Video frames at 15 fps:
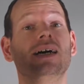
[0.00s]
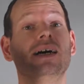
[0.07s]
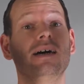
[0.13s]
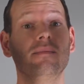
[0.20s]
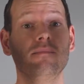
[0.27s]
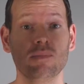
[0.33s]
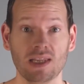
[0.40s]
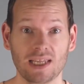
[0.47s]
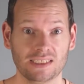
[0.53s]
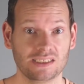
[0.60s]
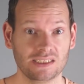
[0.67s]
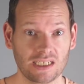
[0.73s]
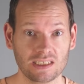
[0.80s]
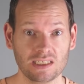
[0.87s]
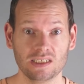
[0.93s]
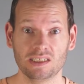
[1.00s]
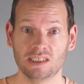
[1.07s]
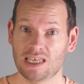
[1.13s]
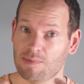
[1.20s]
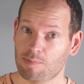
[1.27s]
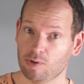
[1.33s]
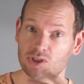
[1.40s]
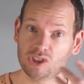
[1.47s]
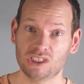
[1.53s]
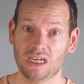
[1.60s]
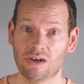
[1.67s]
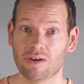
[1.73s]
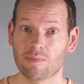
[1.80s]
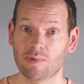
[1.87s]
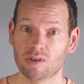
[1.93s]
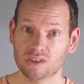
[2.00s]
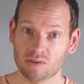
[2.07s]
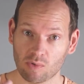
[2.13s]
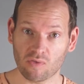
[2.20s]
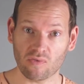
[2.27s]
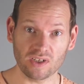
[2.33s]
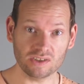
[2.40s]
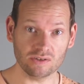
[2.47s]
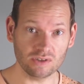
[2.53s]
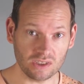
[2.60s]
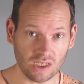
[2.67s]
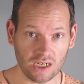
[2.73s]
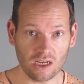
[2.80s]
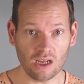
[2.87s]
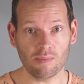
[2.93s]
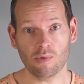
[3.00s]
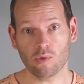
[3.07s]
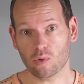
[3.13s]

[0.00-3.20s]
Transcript: Um, let's actually keep on sharing, because the more friends you sign up,